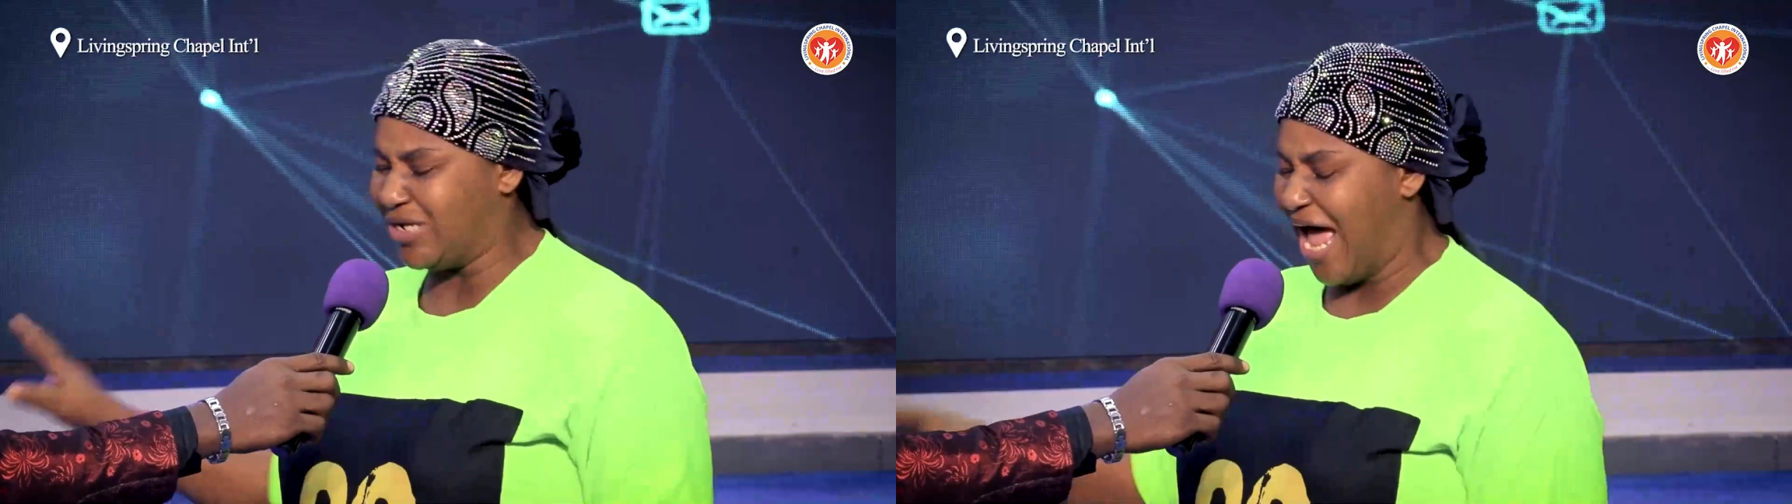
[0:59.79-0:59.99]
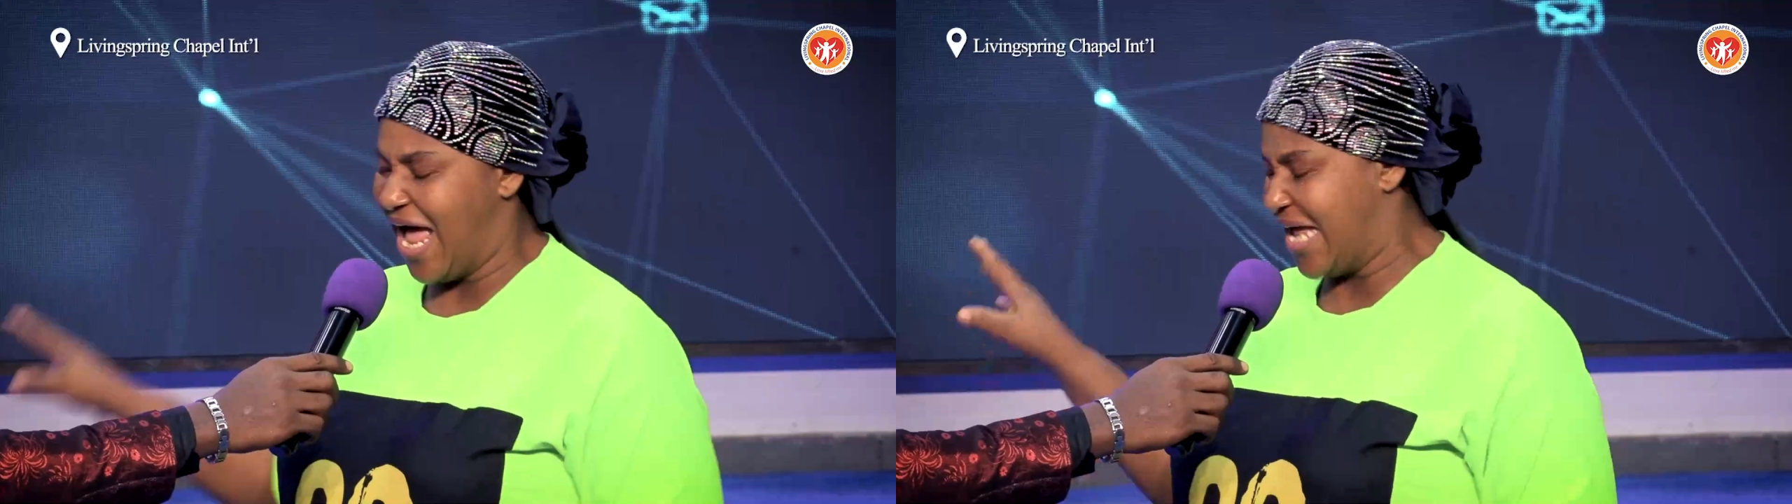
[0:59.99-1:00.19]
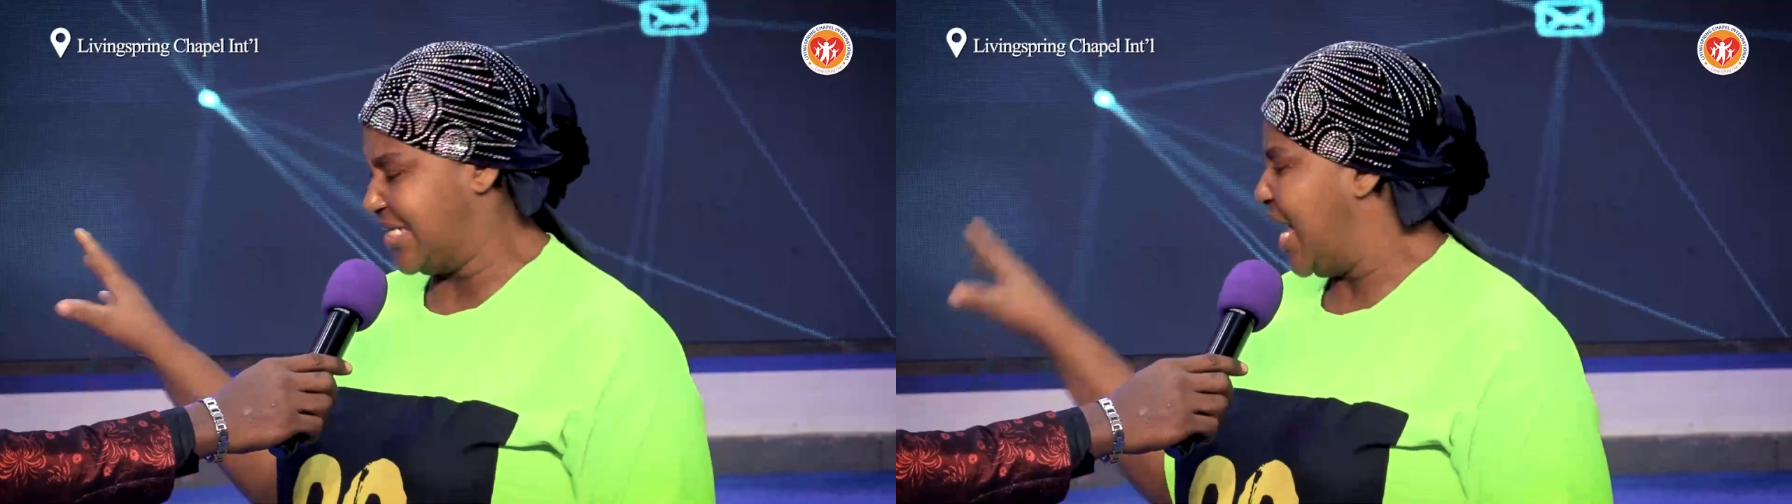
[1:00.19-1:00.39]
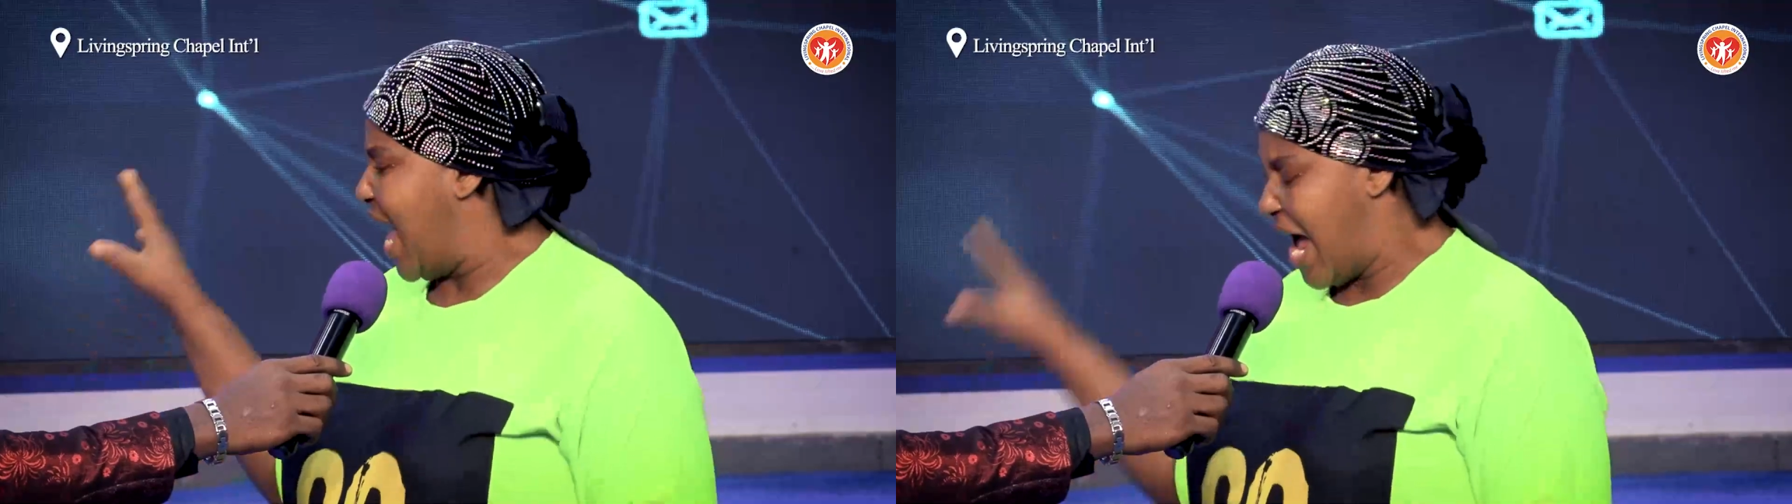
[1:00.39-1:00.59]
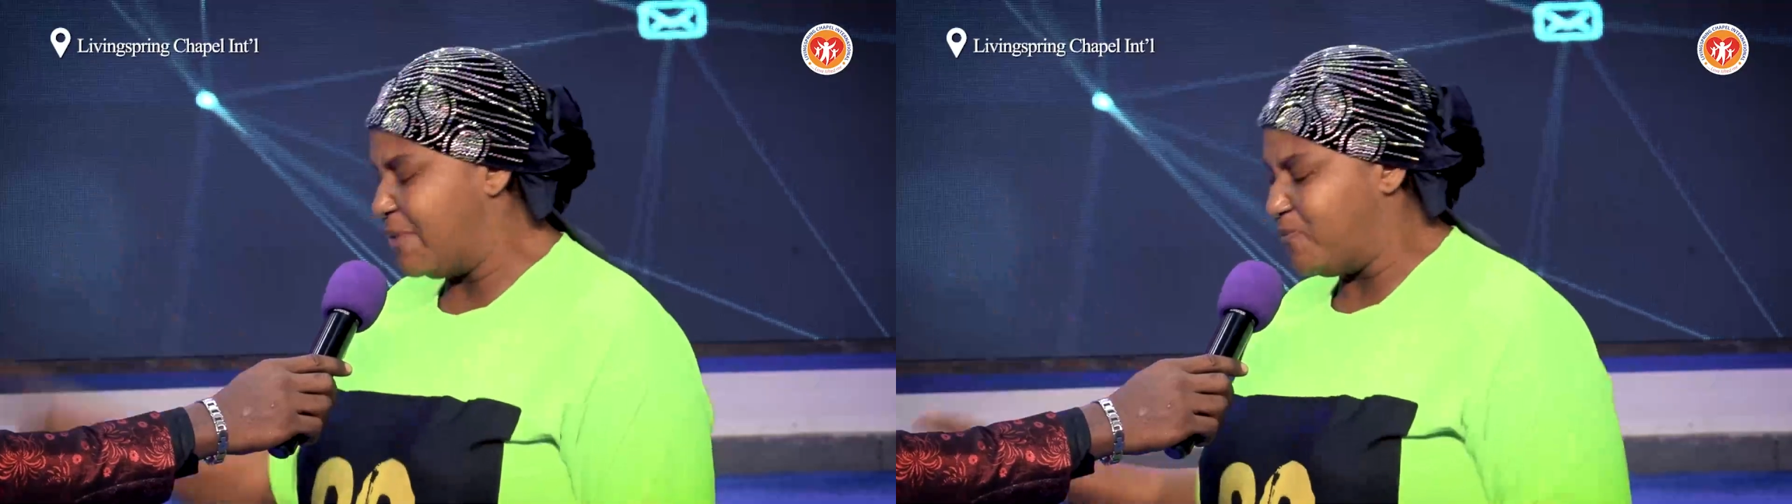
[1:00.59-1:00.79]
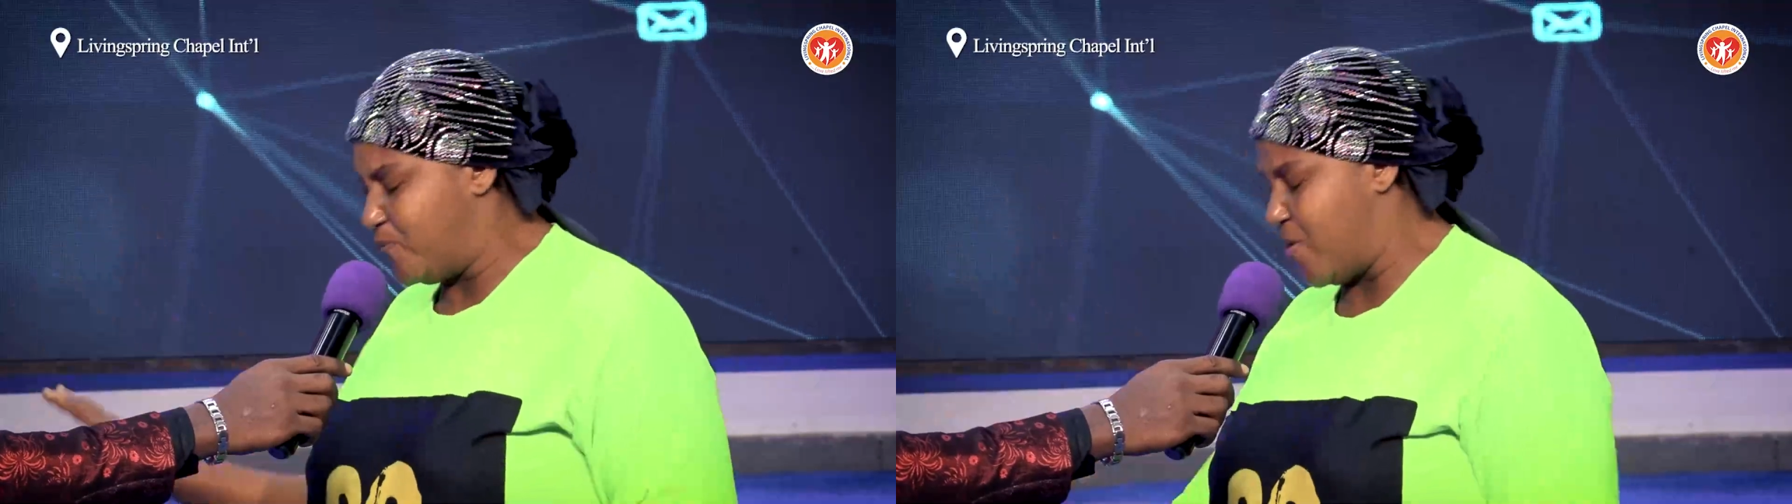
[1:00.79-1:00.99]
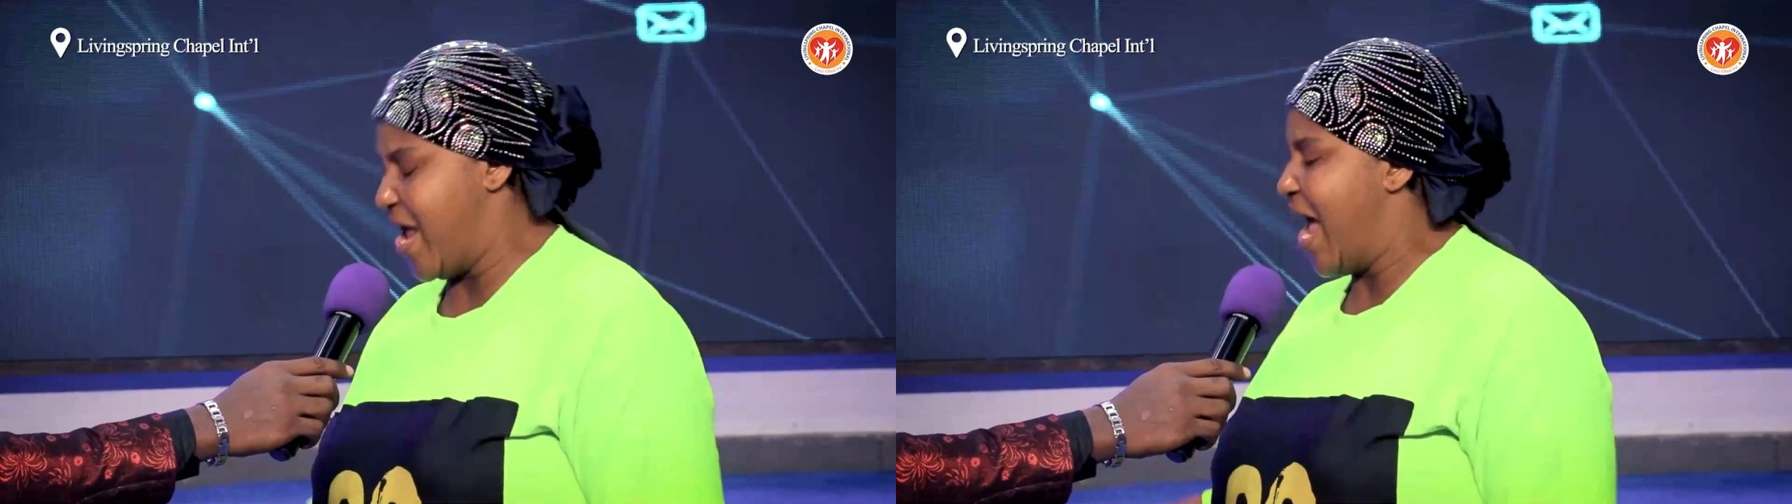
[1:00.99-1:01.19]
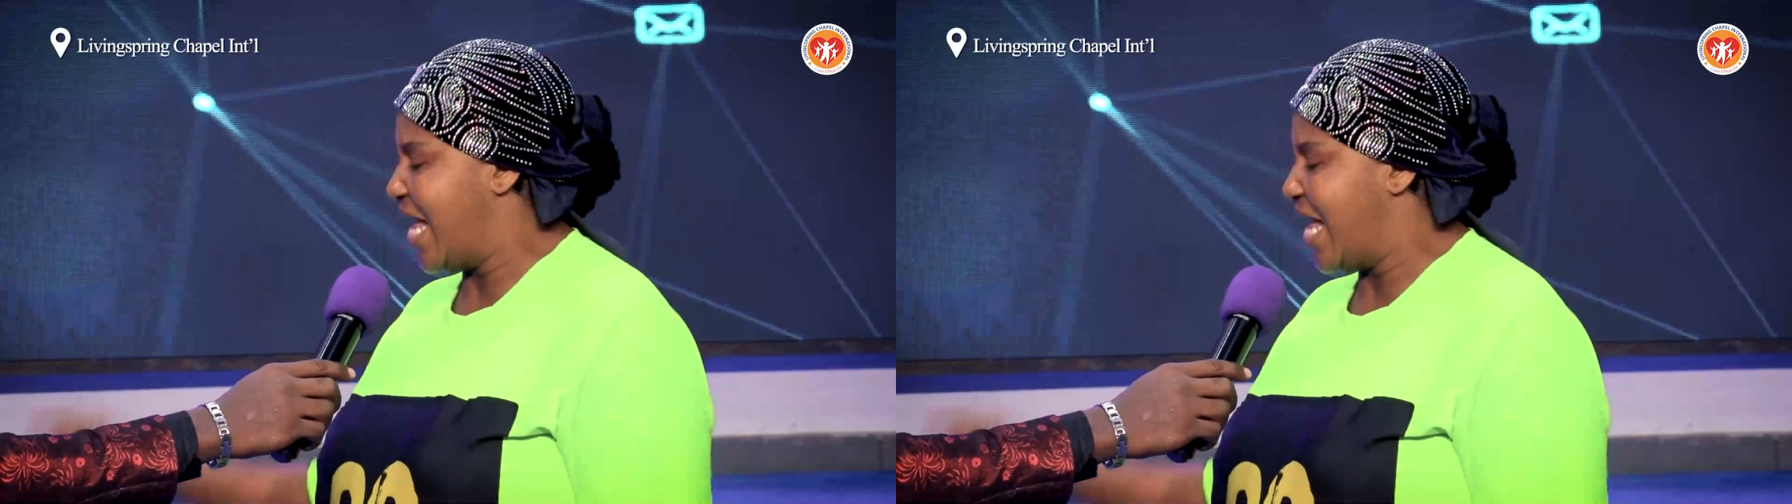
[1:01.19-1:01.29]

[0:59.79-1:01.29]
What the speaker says: other and pray.